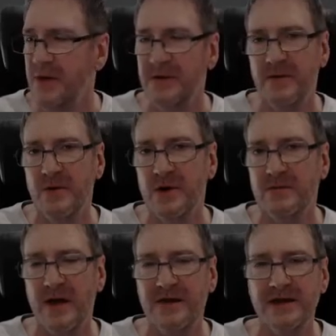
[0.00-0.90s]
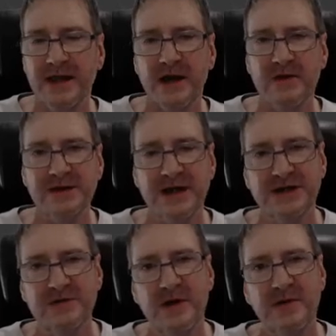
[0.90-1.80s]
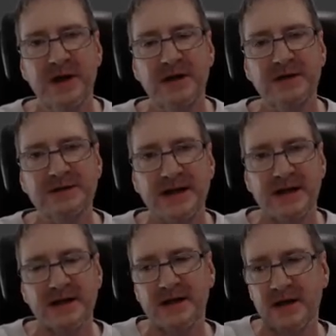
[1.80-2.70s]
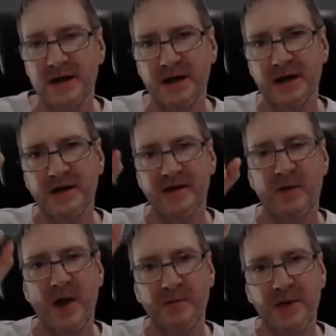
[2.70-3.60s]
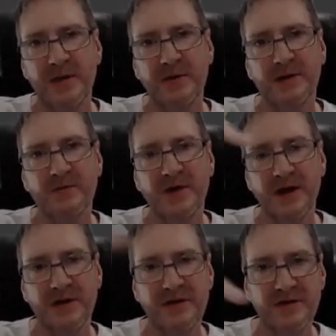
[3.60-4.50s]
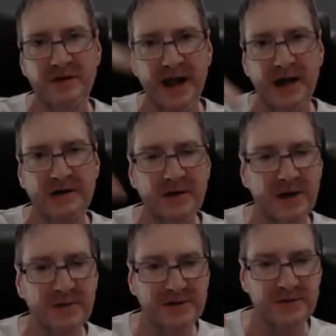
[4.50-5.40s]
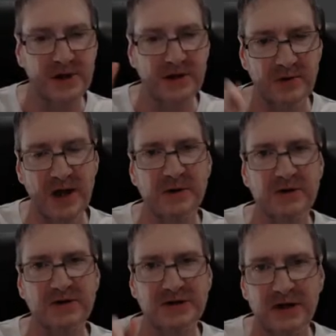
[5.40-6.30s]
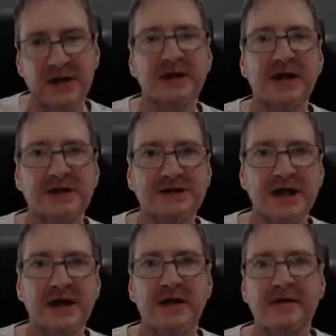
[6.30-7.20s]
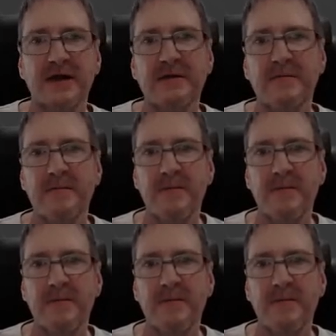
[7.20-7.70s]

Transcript: But if you want, I think the gallery section might be better because uh, that way people, that when they're looking through the gallery at people's work, will come across your link and they can check it out there.